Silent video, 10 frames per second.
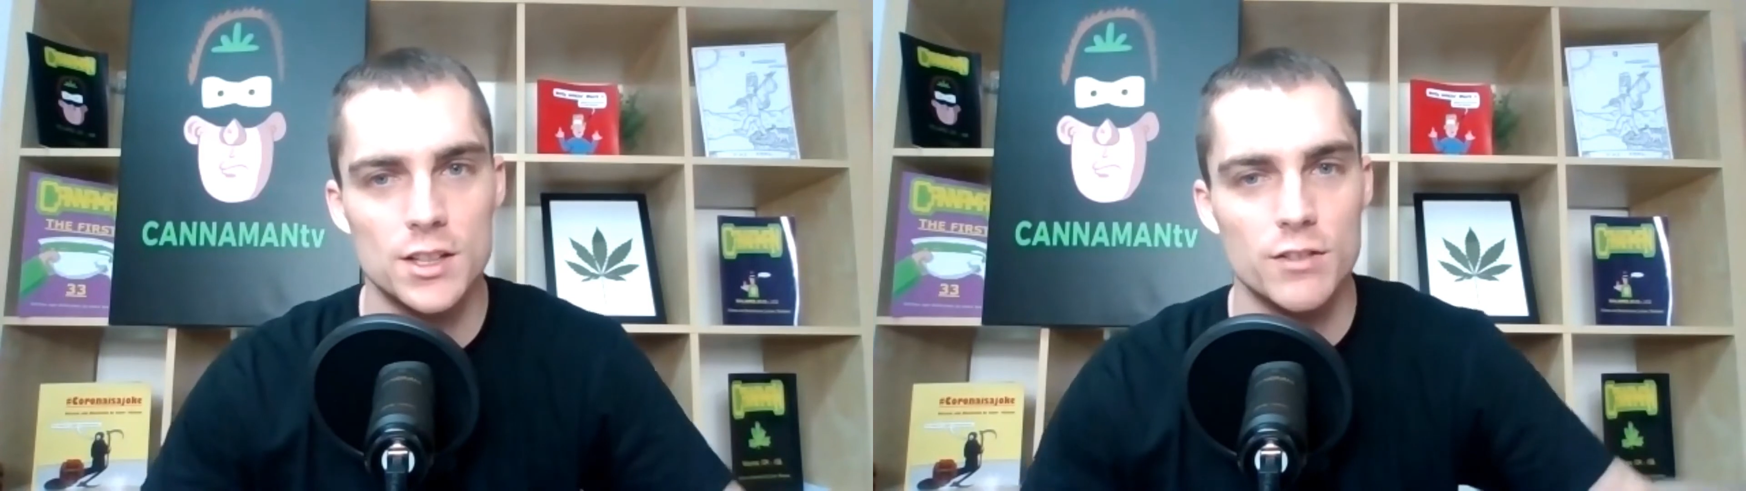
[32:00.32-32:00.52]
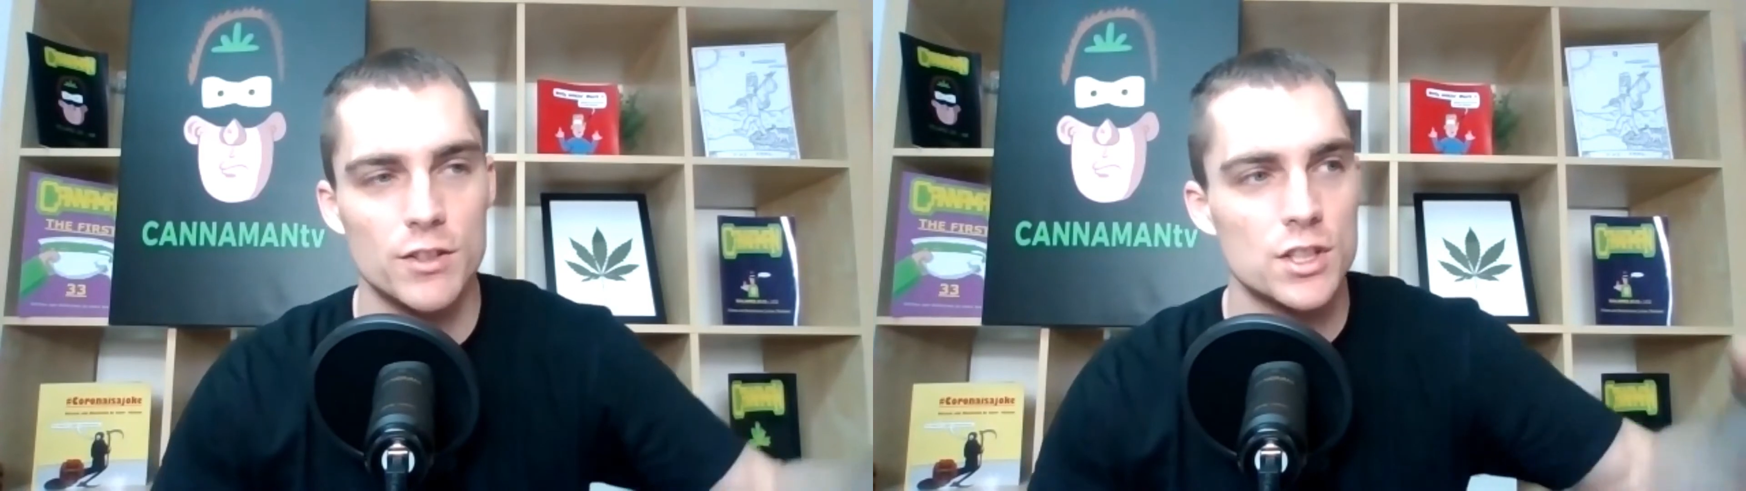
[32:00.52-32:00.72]
it
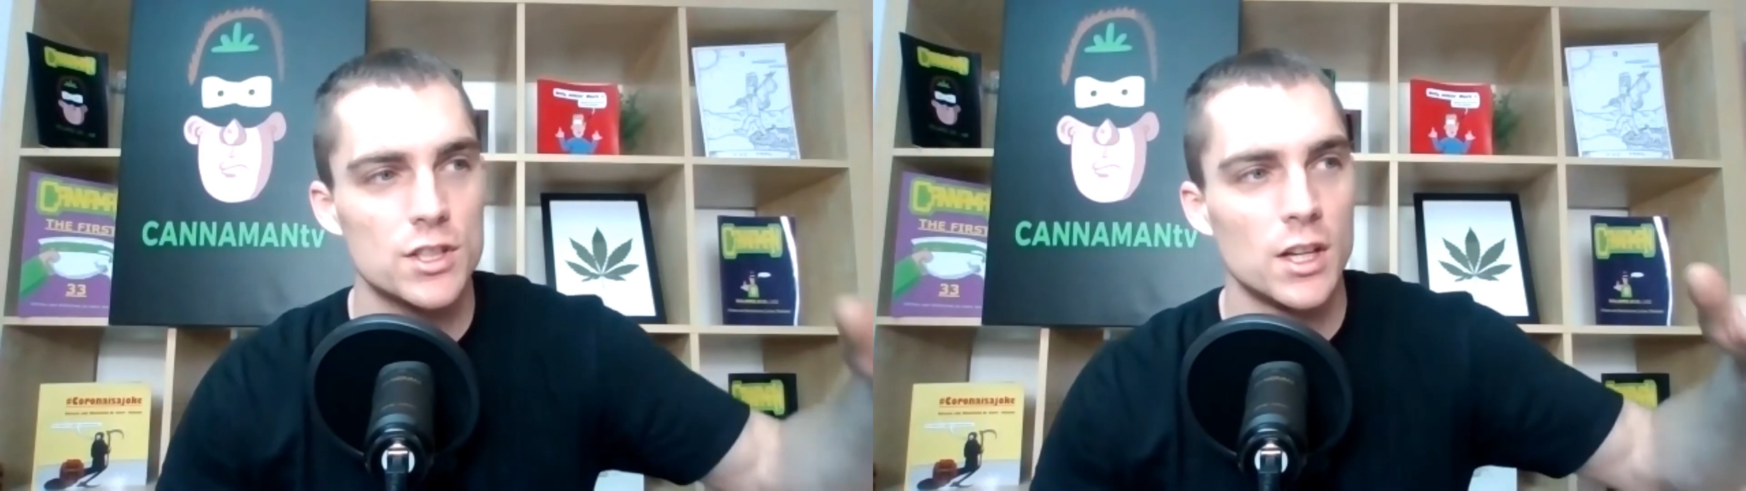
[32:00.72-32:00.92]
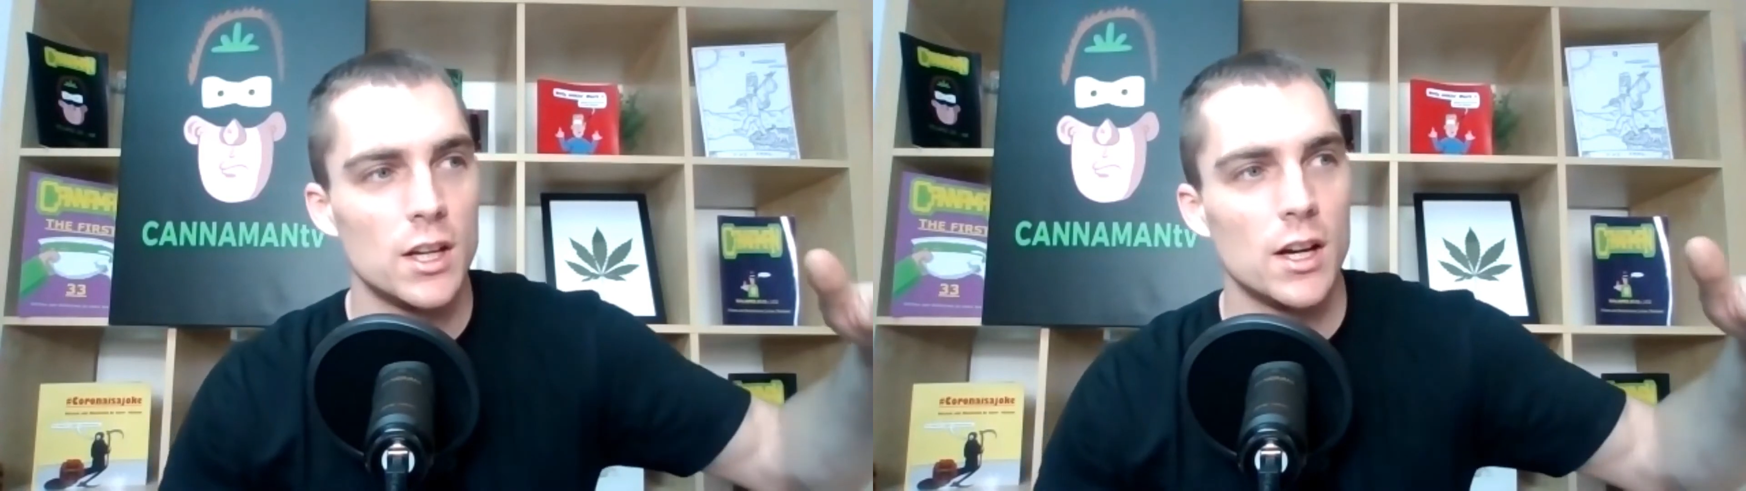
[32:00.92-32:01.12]
as if it's just
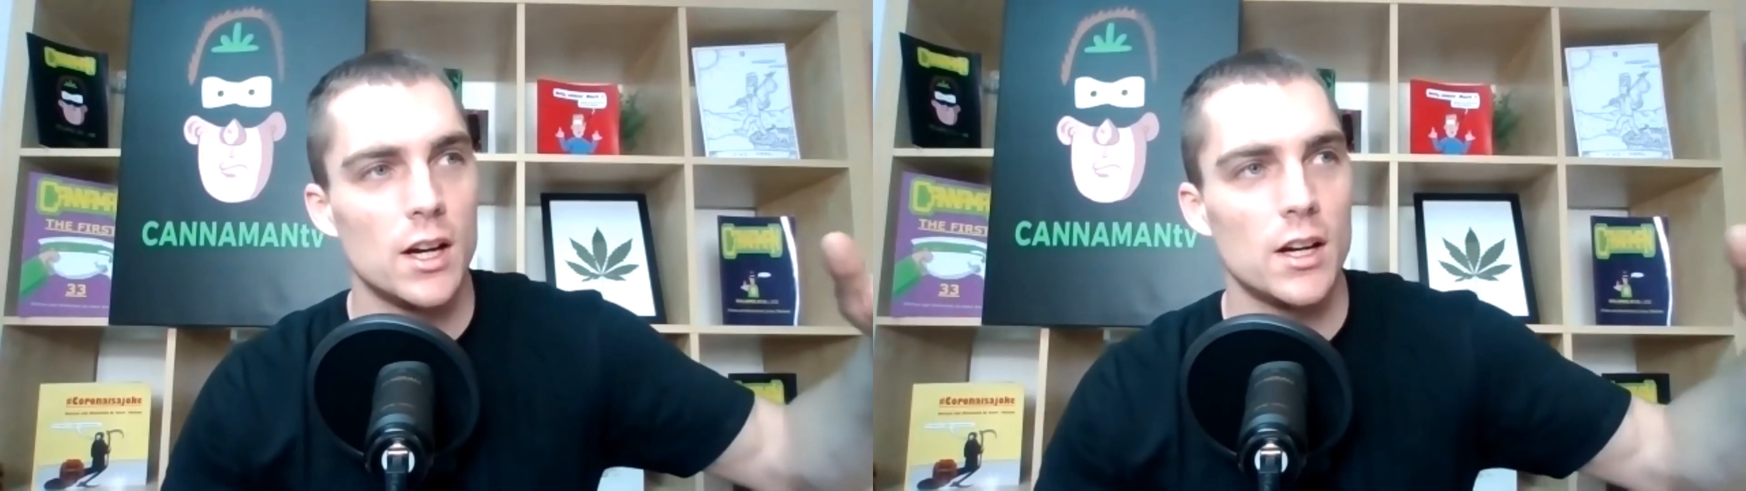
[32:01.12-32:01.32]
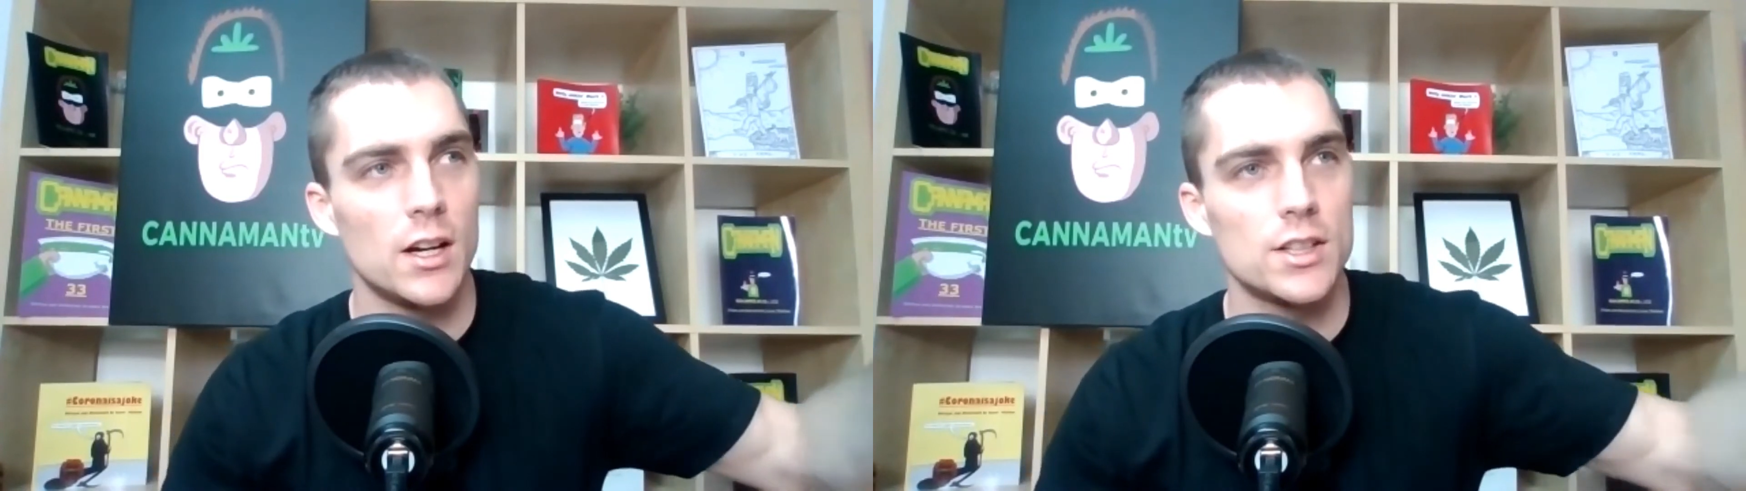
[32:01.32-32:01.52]

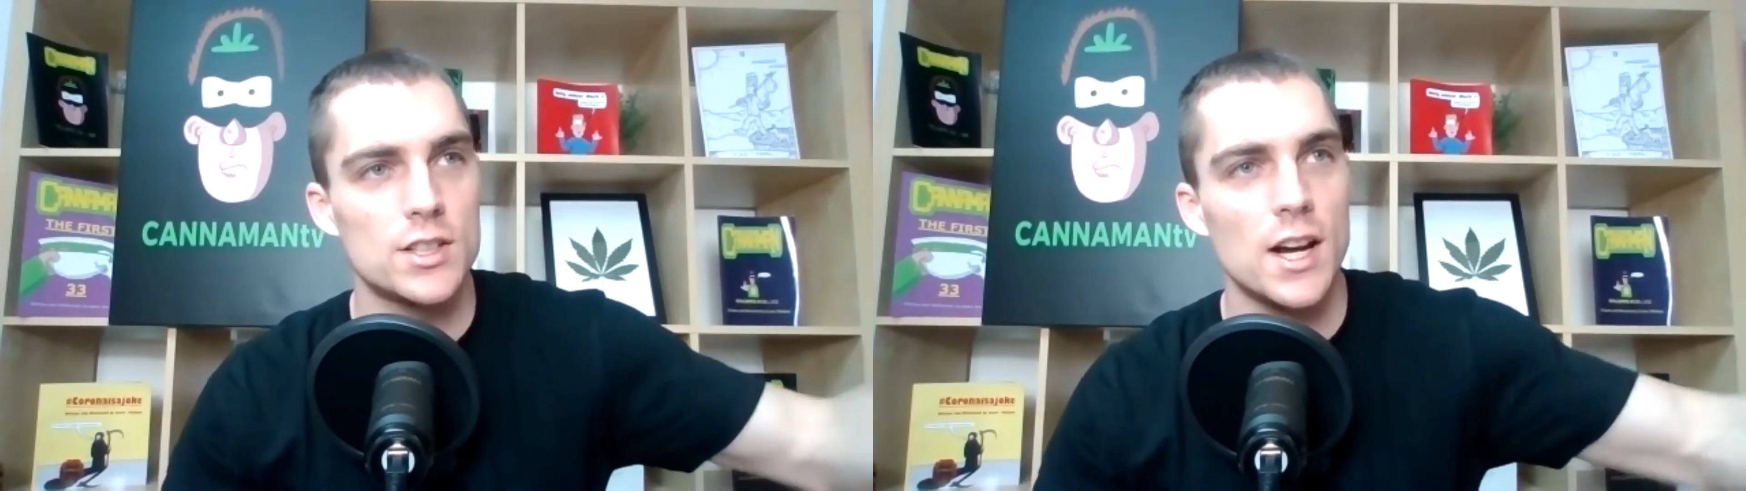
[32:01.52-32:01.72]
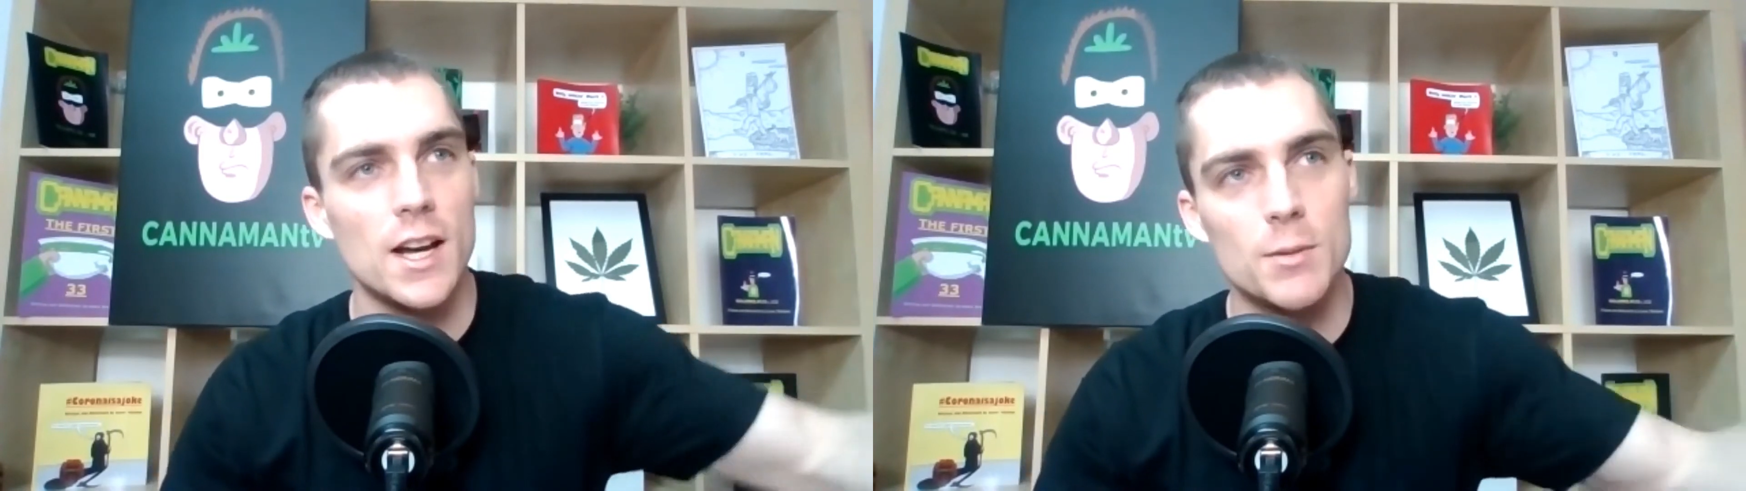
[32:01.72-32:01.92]
a
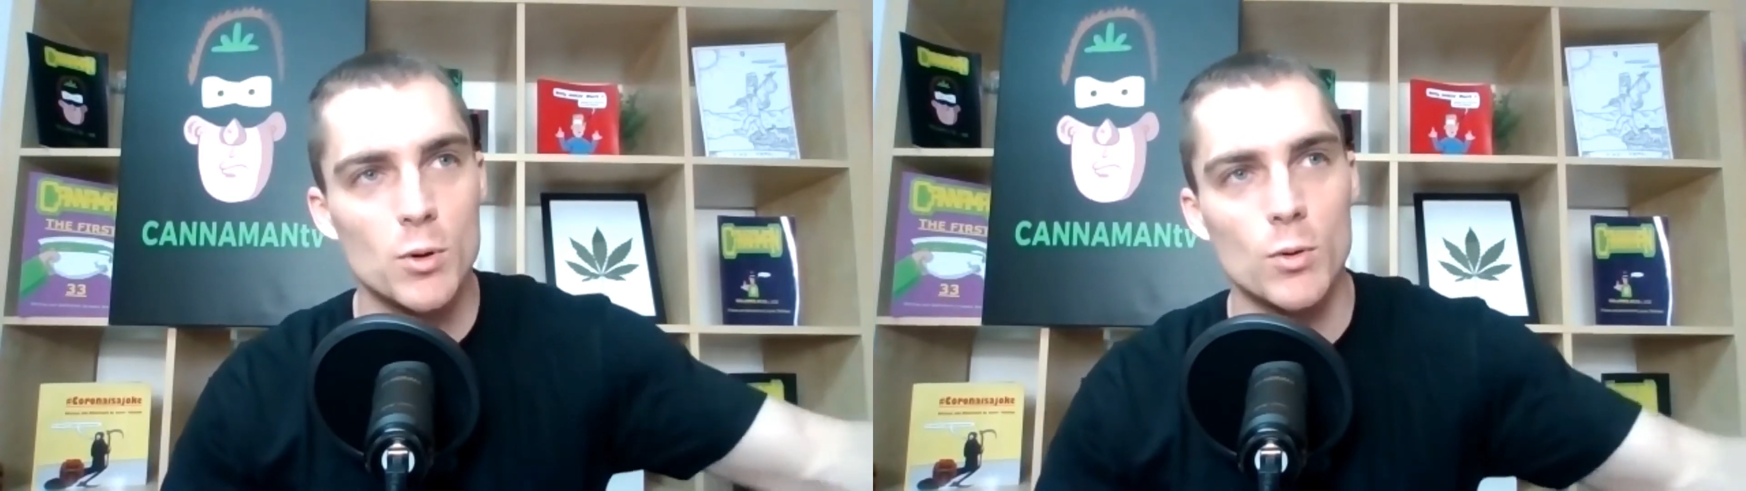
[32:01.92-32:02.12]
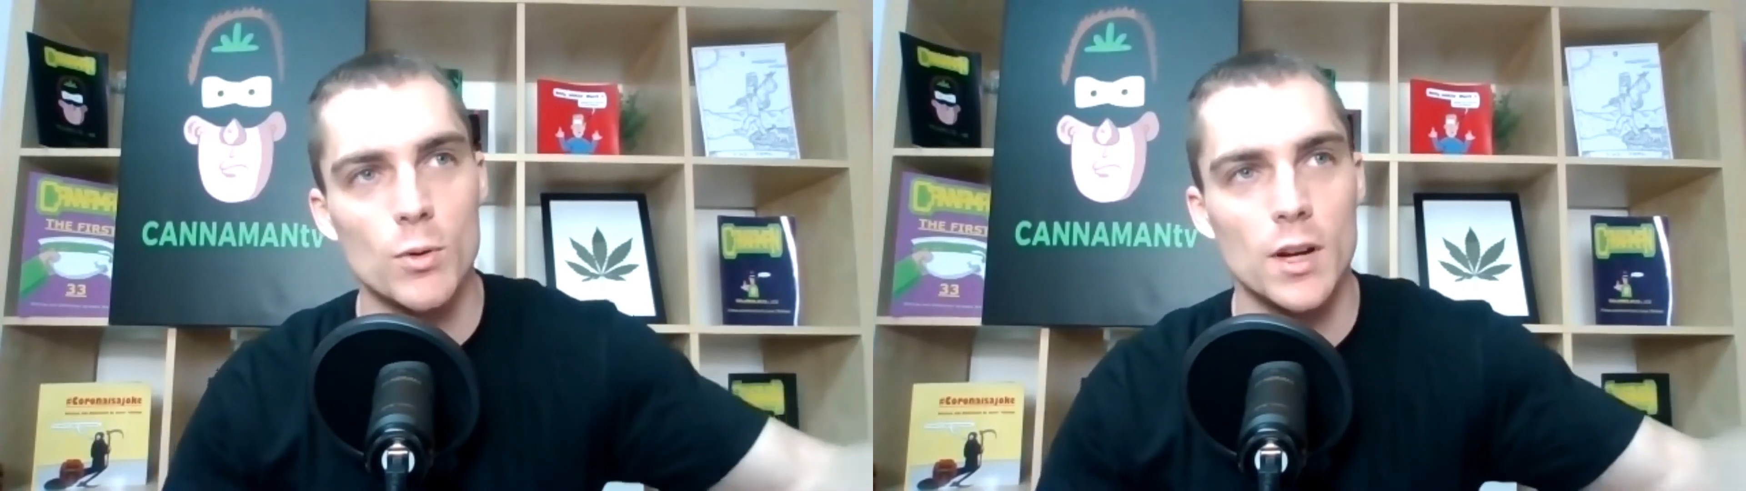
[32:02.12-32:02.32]

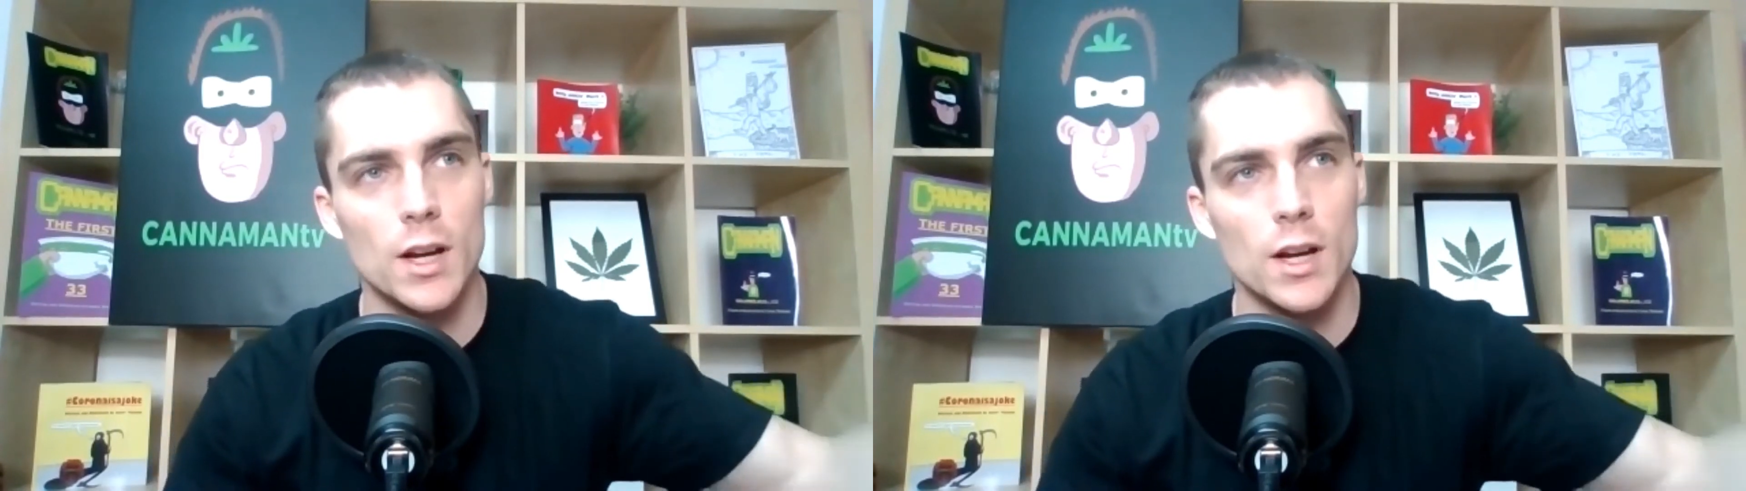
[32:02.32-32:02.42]
desirable